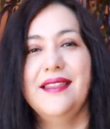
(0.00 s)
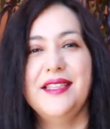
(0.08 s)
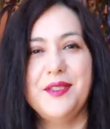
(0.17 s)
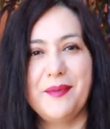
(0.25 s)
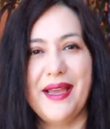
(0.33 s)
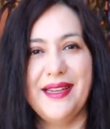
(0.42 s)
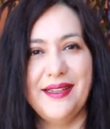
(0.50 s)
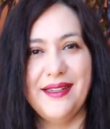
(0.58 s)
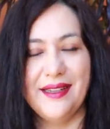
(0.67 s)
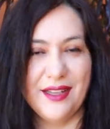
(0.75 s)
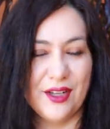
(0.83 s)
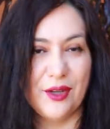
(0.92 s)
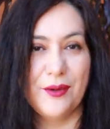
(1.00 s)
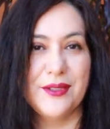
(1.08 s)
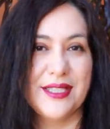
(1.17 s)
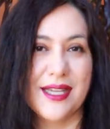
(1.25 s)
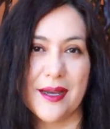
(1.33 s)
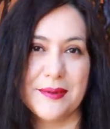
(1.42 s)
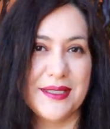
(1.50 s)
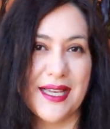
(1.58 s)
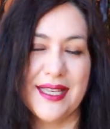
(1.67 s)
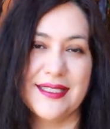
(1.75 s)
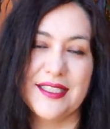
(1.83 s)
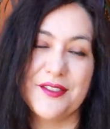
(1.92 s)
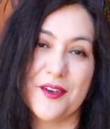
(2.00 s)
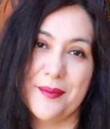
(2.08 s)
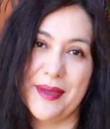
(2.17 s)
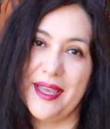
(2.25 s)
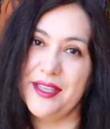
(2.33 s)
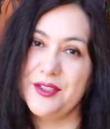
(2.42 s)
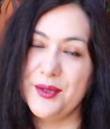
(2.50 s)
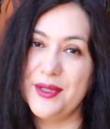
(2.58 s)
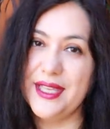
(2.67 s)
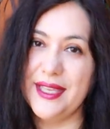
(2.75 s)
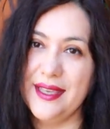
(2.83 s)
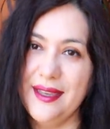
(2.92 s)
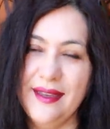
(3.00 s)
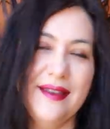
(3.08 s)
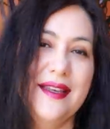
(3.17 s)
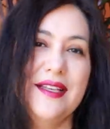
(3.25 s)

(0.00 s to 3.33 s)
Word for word: This pattern includes cup sizes from A to D.